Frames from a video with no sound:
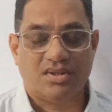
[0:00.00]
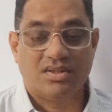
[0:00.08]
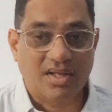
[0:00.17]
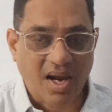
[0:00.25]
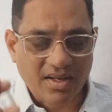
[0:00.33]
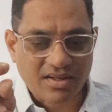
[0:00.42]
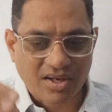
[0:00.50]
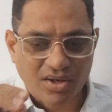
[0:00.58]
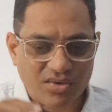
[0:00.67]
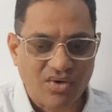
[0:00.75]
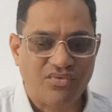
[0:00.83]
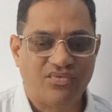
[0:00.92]
That
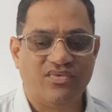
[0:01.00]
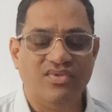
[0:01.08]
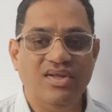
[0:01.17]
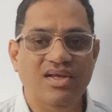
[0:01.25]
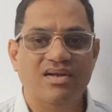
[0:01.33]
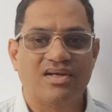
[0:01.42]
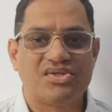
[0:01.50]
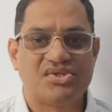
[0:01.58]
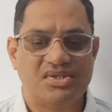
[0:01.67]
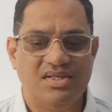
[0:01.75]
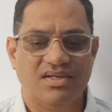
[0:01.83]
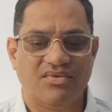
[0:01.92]
kind of Nira
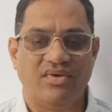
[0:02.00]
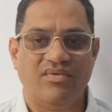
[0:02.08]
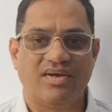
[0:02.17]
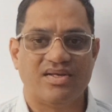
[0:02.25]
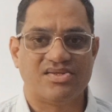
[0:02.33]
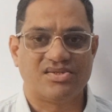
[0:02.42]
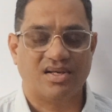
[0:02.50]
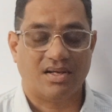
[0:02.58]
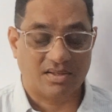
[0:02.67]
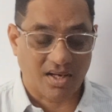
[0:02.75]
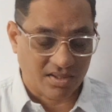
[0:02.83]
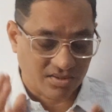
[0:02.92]
Kshira Vivek is there,
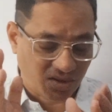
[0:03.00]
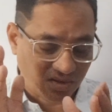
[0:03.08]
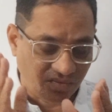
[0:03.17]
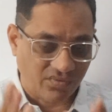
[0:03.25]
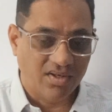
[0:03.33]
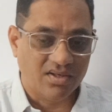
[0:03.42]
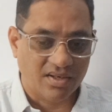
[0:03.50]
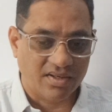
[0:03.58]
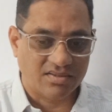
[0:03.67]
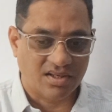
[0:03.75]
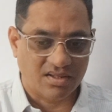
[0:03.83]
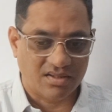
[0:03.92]
that kind of
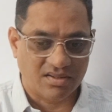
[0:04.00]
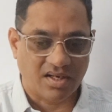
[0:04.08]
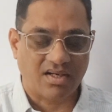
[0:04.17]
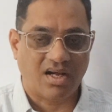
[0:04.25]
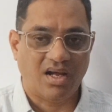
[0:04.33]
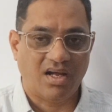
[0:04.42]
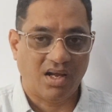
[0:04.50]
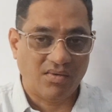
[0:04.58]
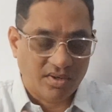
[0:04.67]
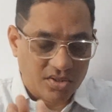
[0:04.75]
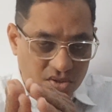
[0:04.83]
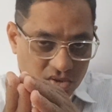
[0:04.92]
intellect that I have,
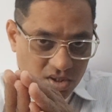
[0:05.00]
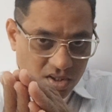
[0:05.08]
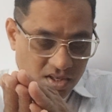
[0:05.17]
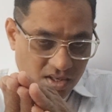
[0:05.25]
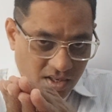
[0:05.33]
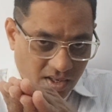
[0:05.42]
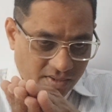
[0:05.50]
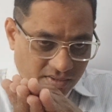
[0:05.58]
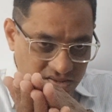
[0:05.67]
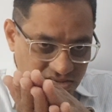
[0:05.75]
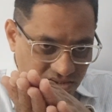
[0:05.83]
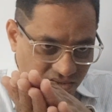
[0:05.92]
and I
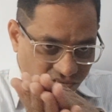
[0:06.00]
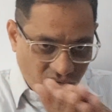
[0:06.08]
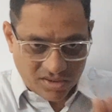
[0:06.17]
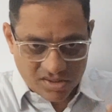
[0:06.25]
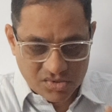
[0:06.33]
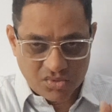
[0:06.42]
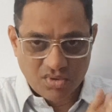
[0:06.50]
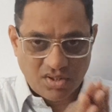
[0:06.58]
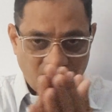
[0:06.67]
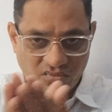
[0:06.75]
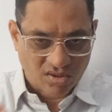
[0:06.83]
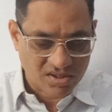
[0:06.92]
decide what is good
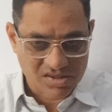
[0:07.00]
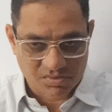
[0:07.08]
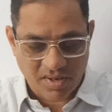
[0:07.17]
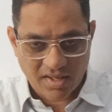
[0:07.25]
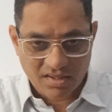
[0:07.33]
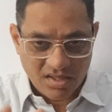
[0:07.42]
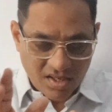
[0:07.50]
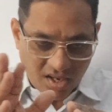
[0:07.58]
and what is bad,